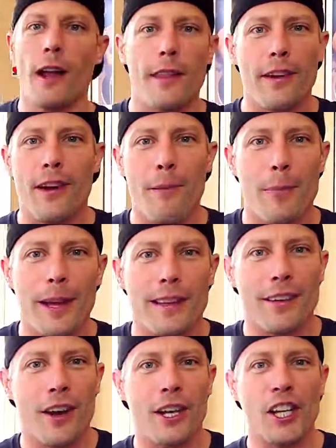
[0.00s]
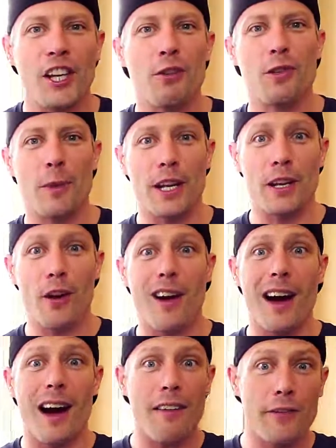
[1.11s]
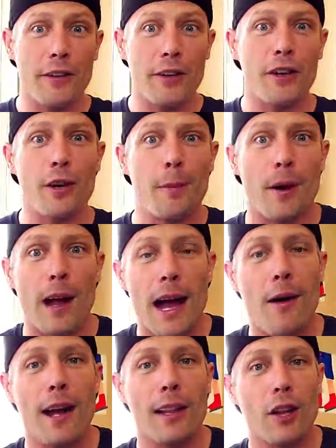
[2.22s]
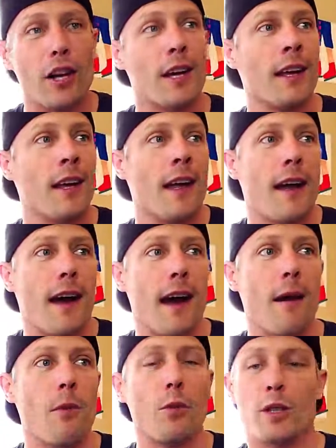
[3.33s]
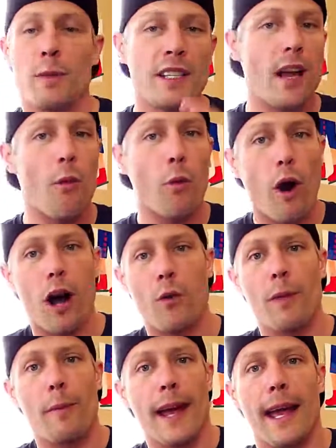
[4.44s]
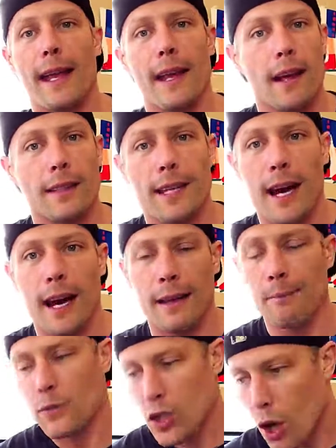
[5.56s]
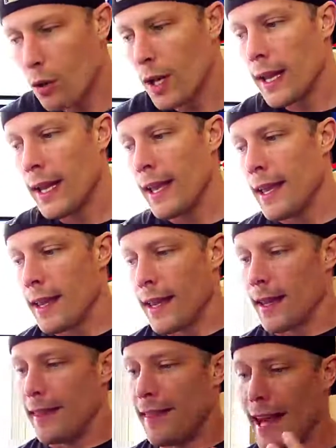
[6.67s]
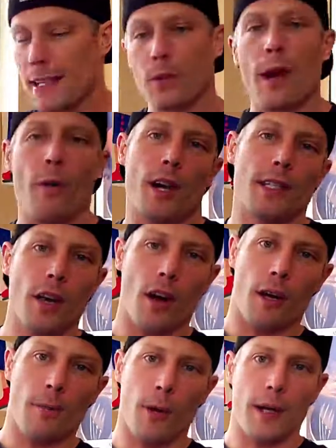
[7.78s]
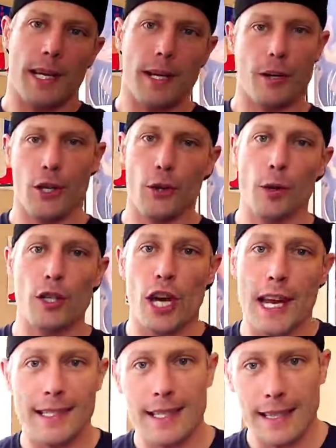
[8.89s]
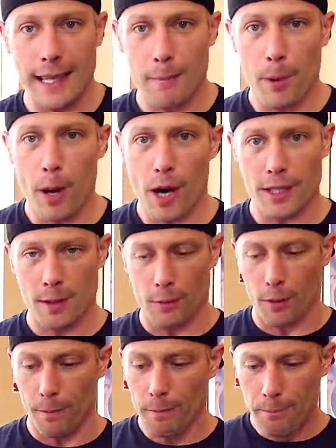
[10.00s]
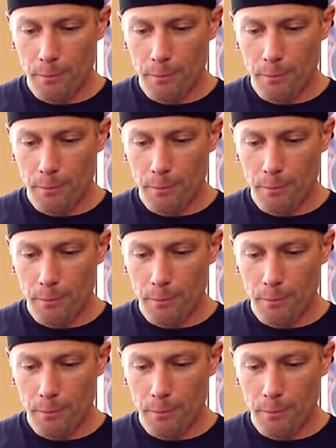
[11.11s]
They're not big, they're not huge, but you know what? I feel good about how I look, which means I walk with my head held high. So that's what I want to talk about here. You're chasing the impossible.